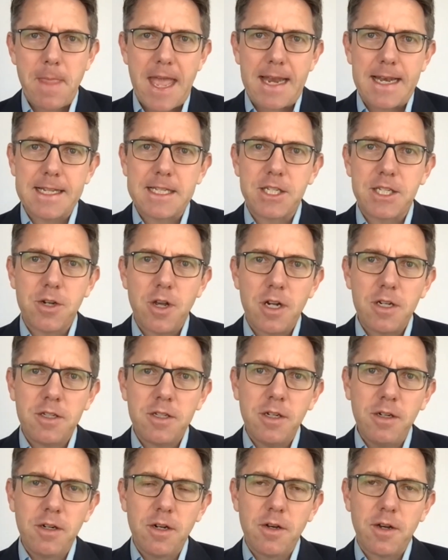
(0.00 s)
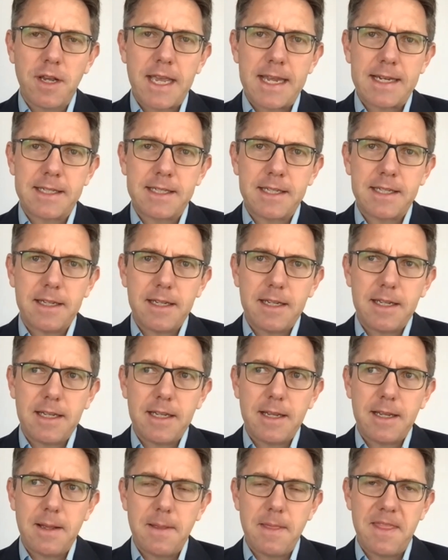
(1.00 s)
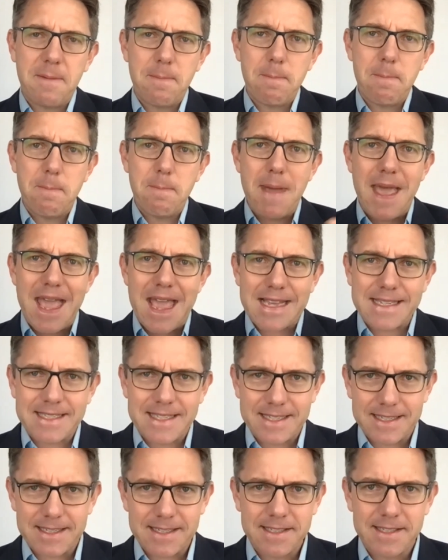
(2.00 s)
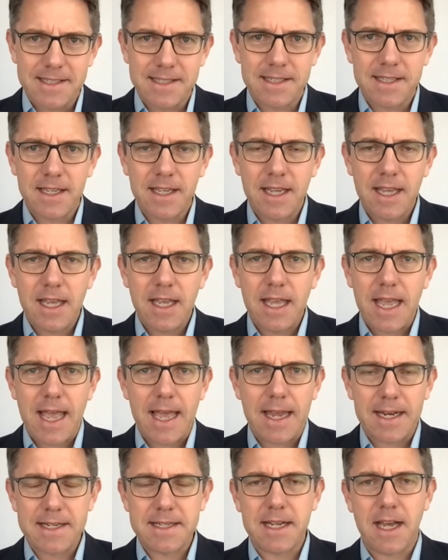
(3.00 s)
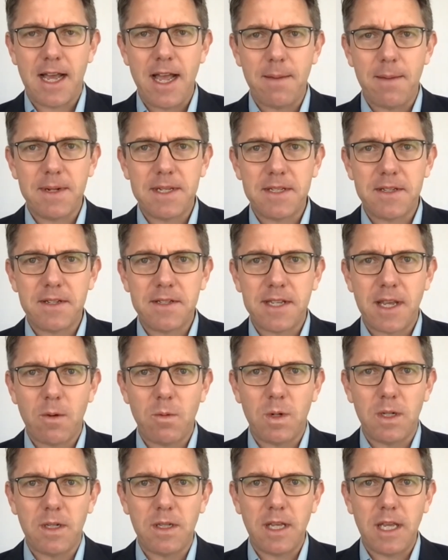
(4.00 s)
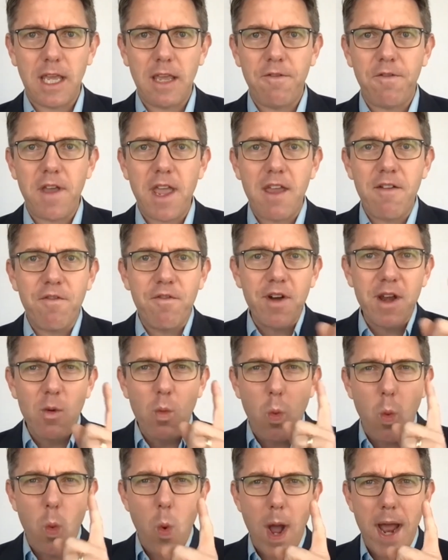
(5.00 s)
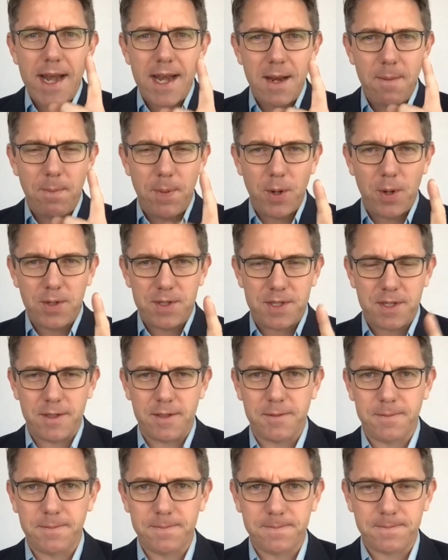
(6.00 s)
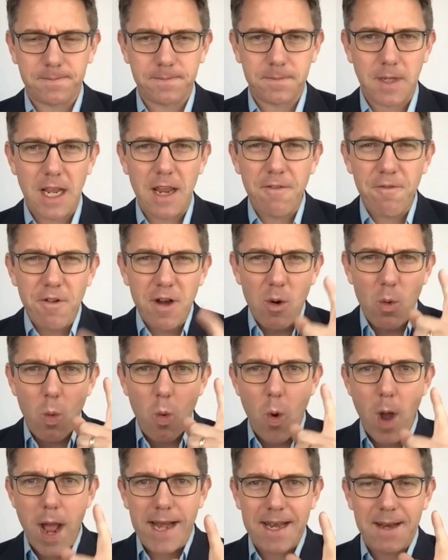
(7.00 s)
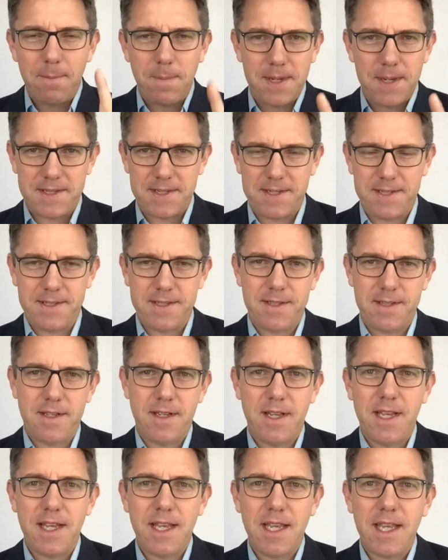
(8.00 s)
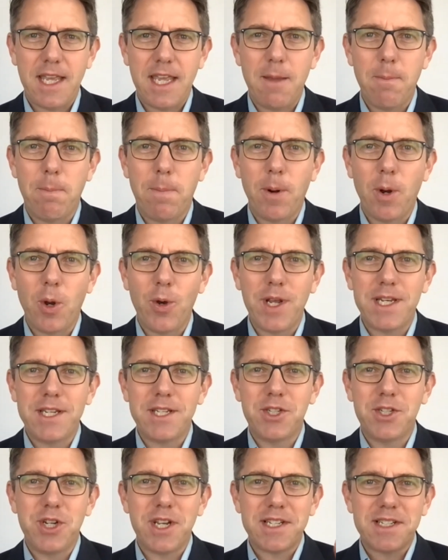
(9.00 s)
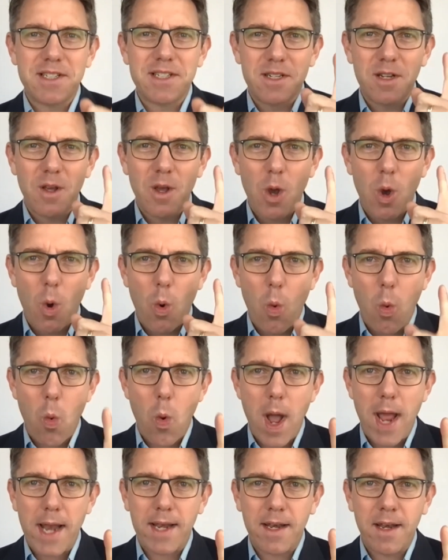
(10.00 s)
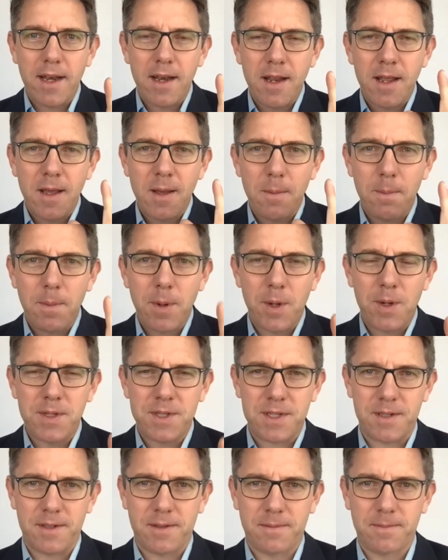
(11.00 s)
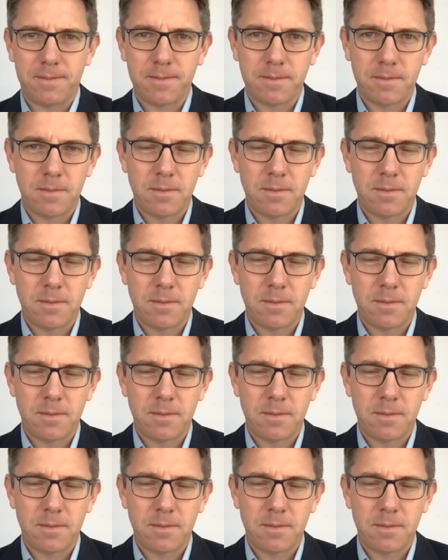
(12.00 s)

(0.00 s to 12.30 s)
And it's not to look at the masses at a time. It's to say, well, if every one person, every one business employed just one person.